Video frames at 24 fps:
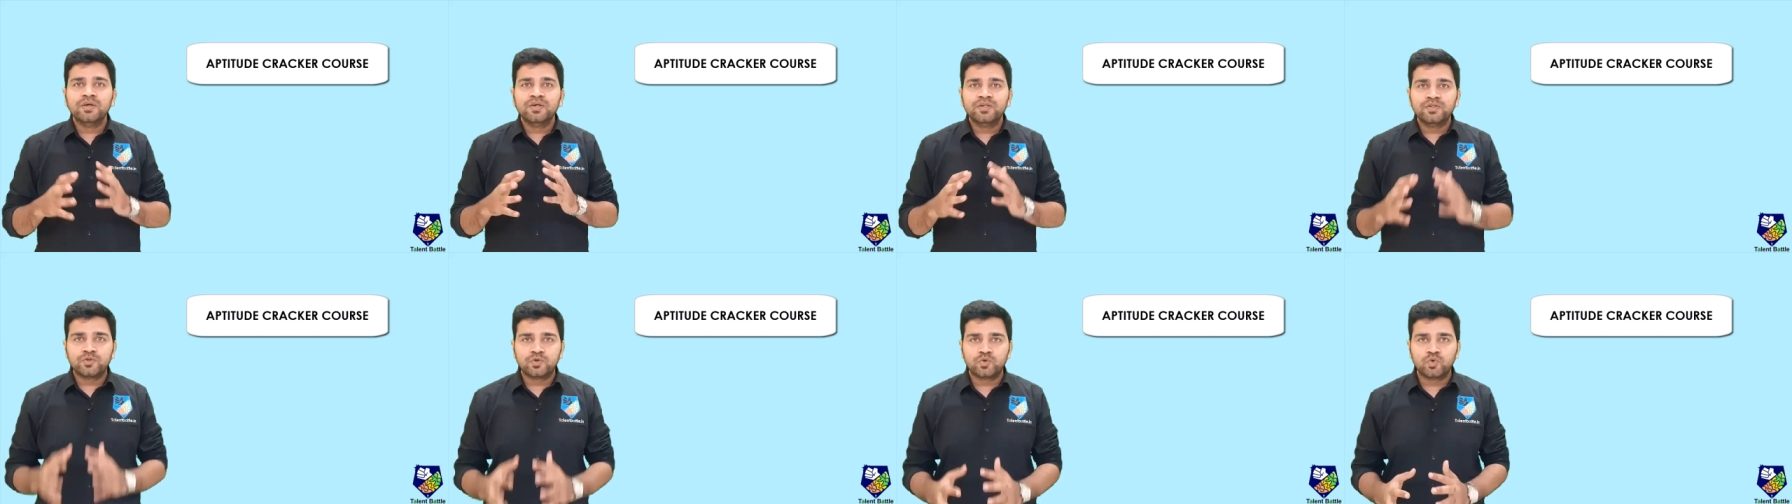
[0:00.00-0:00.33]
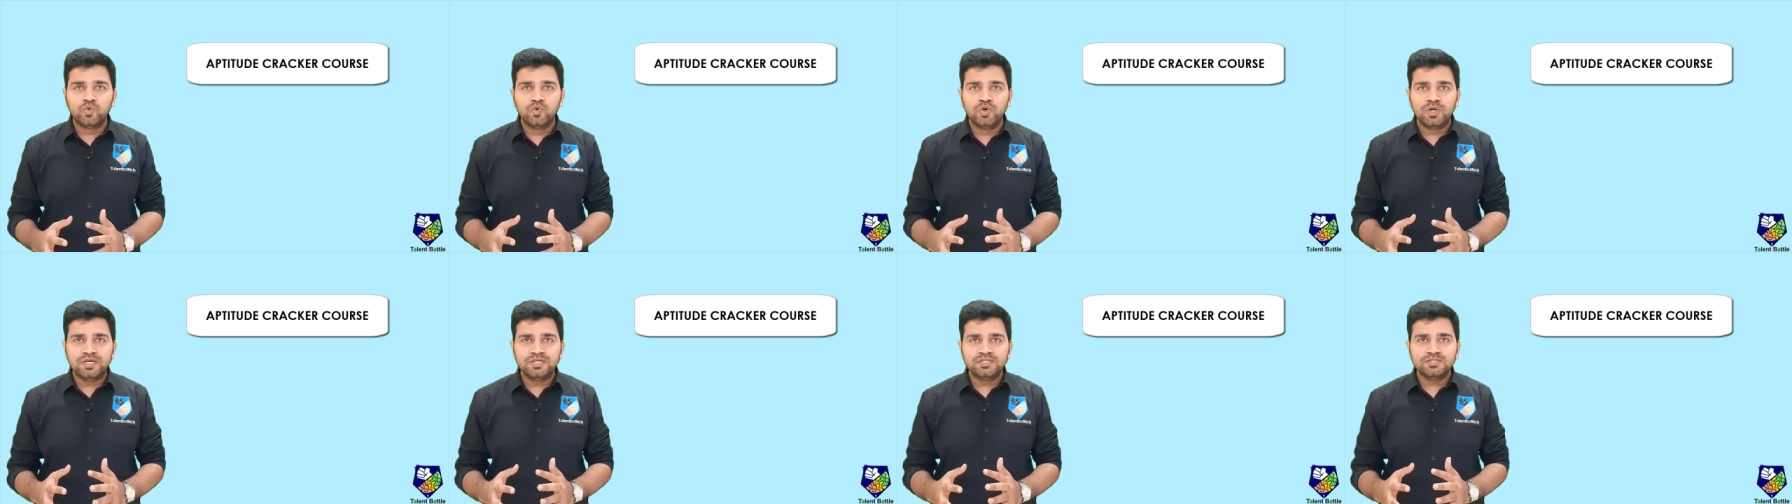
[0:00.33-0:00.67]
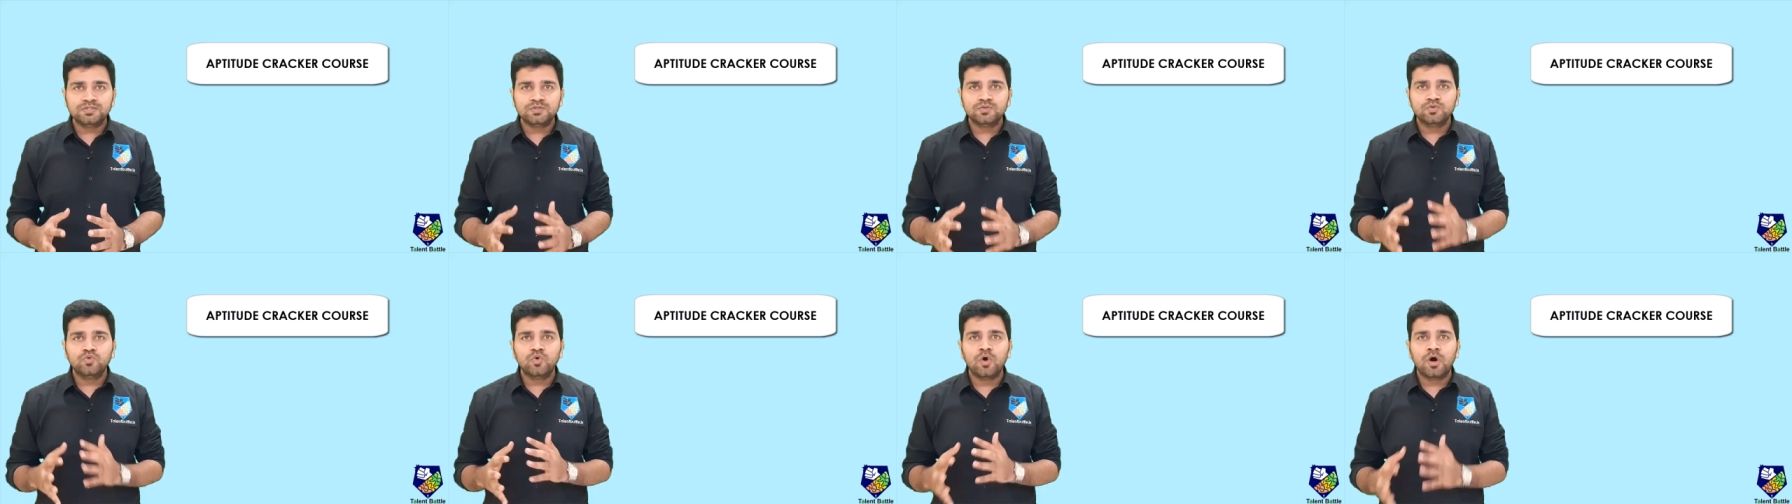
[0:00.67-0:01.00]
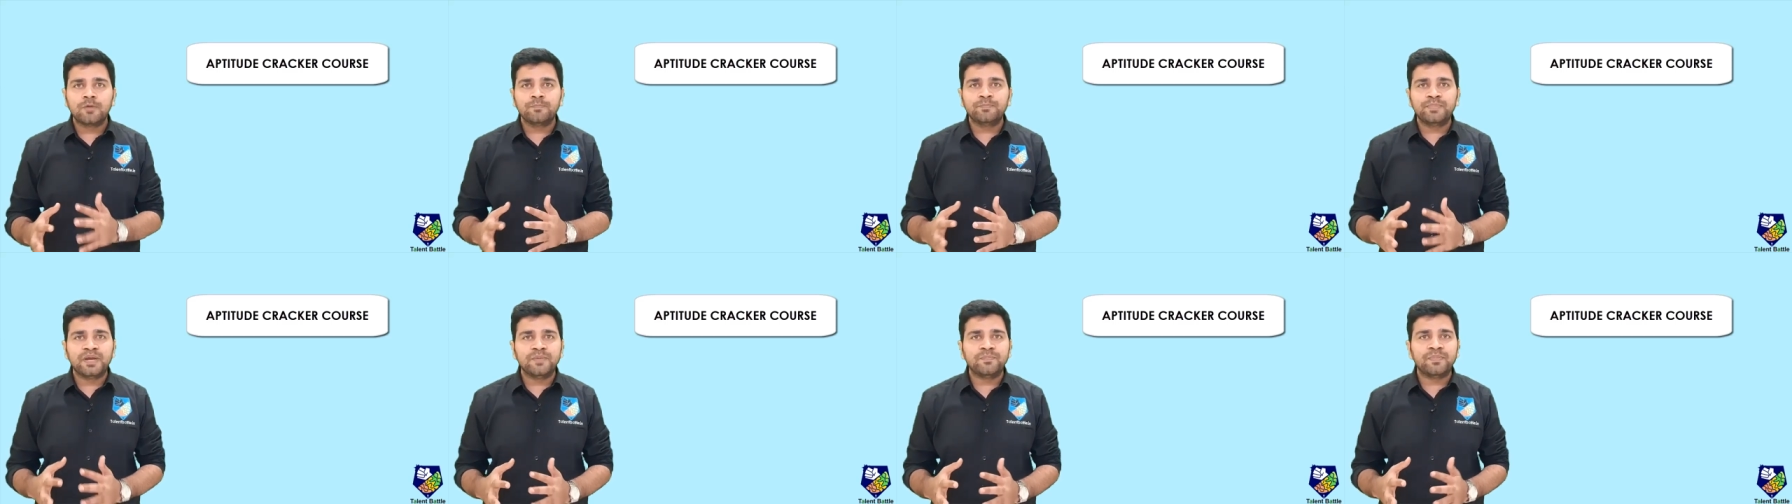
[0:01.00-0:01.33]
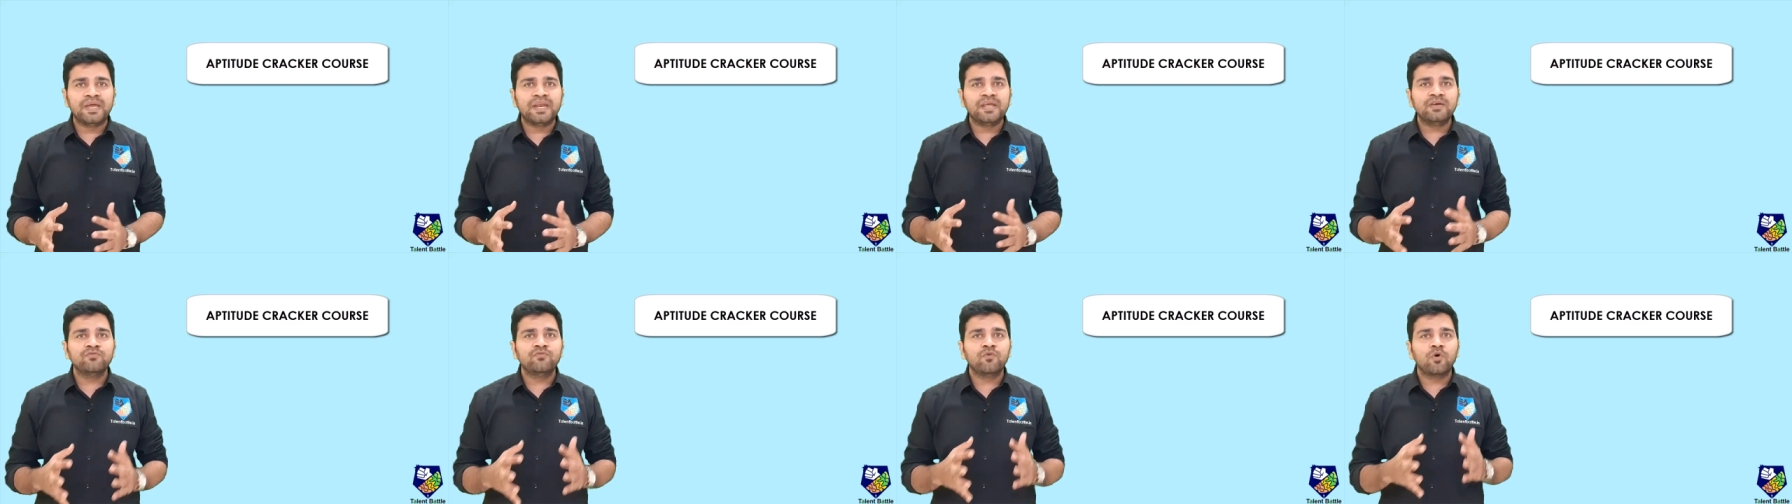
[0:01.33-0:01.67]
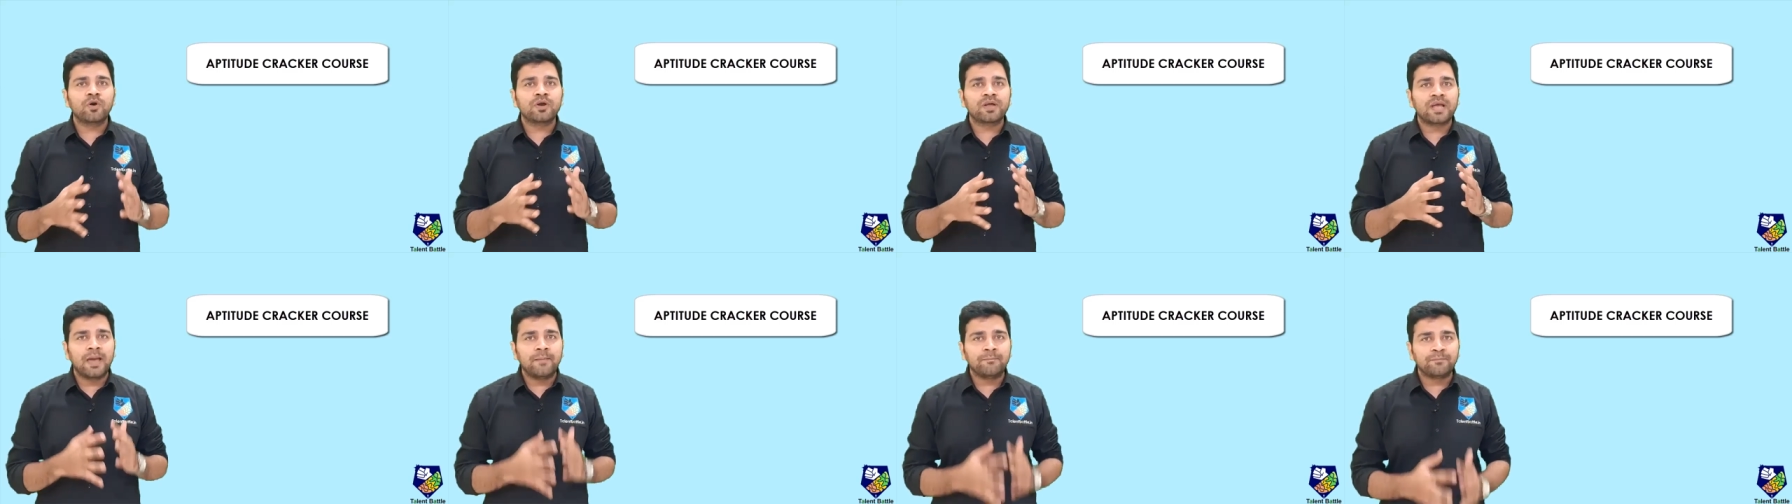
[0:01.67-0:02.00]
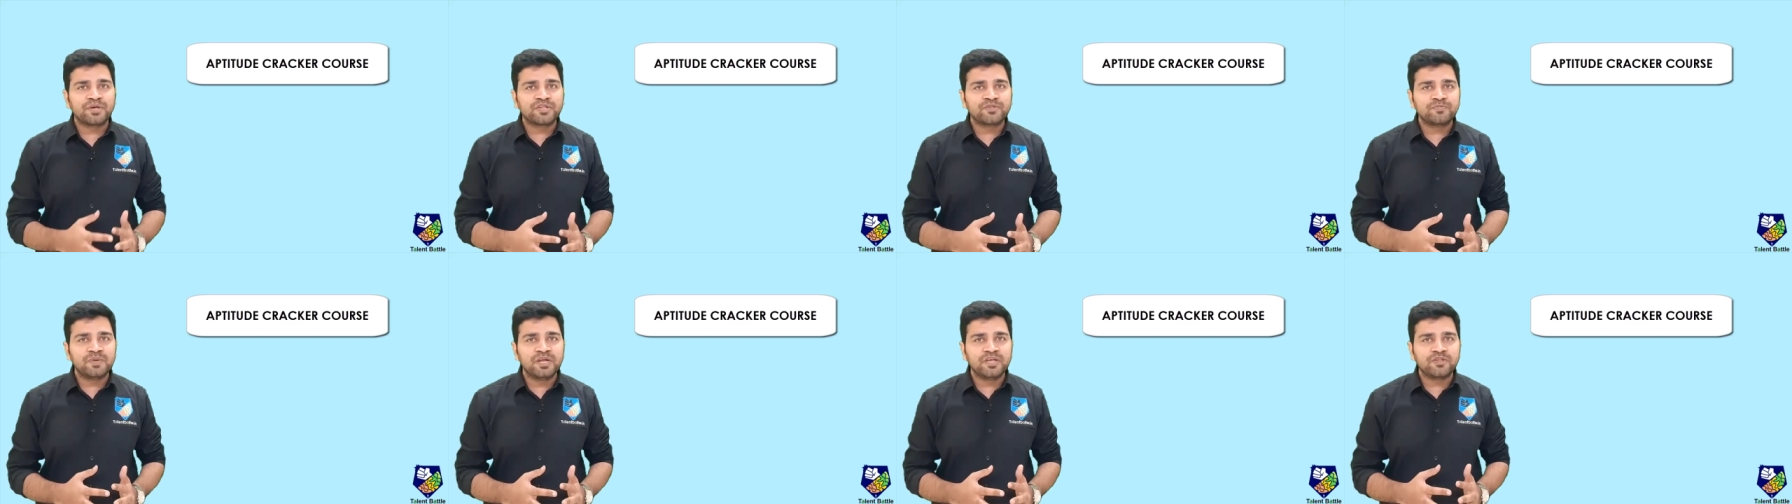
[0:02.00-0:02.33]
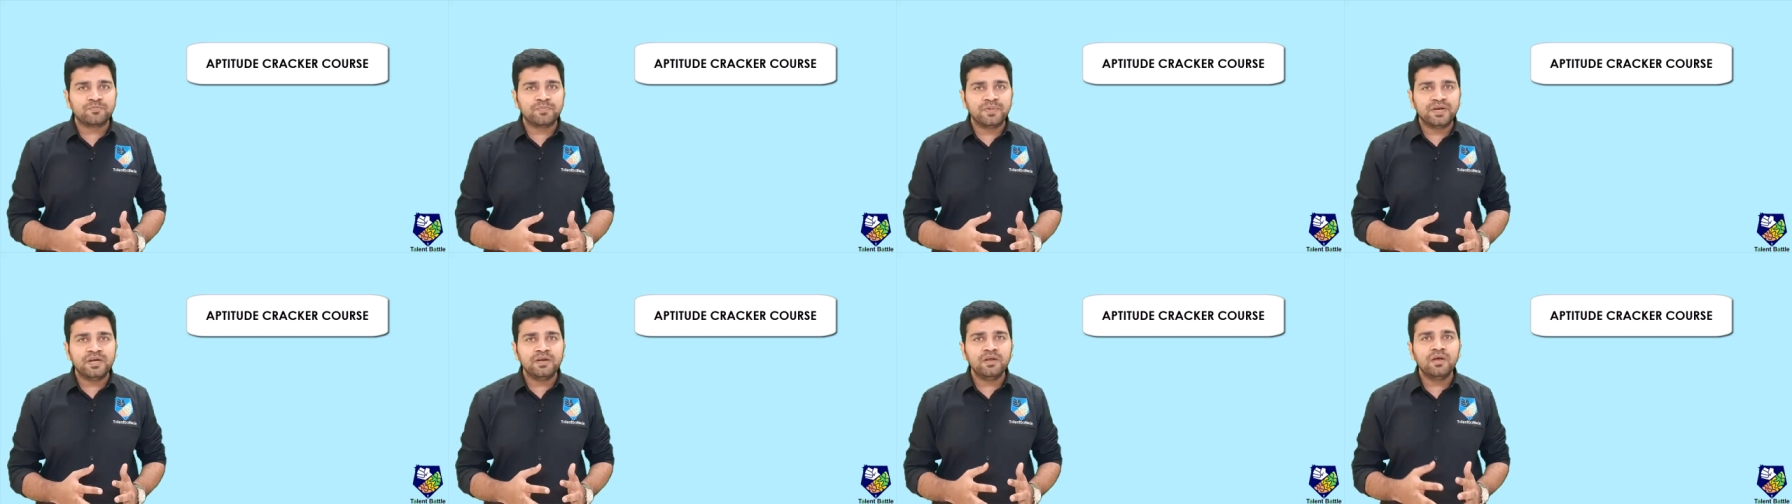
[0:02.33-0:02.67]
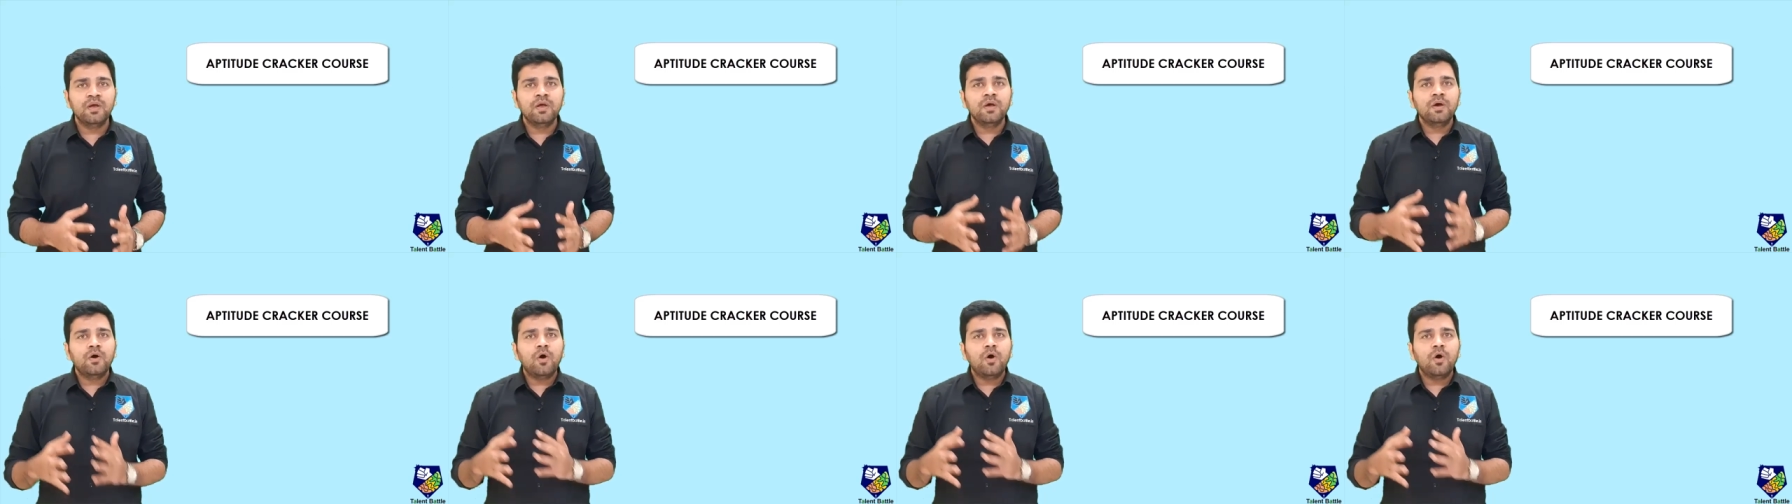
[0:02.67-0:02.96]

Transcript: Students who are preparing for campus placement